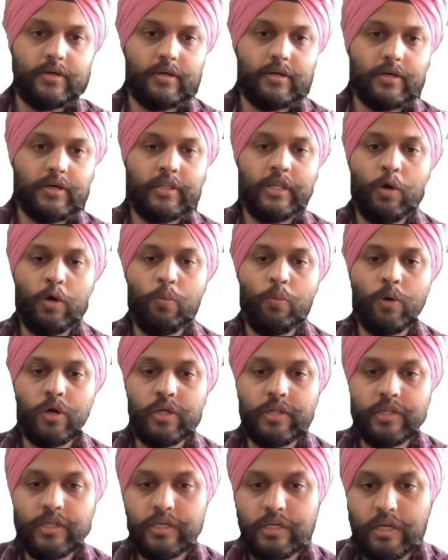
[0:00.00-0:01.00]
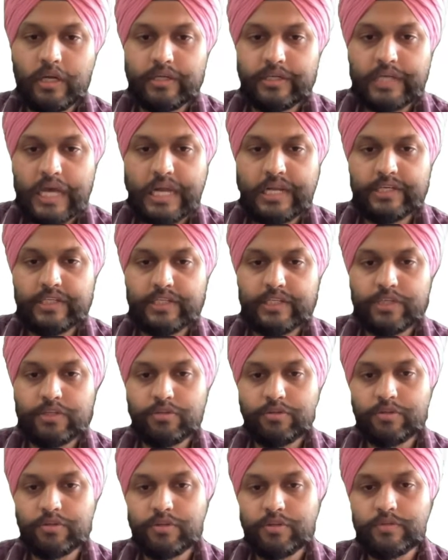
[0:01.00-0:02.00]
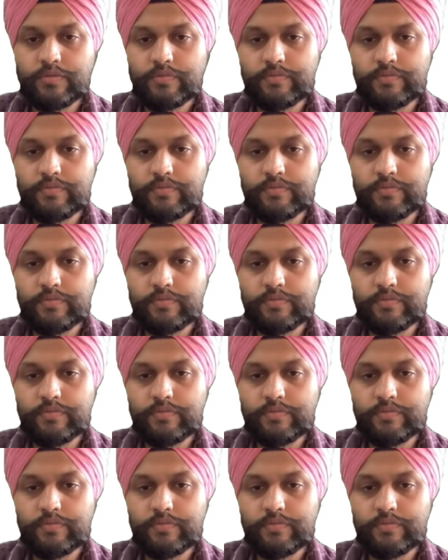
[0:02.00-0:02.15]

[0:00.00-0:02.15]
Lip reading: Now, what are the challenges?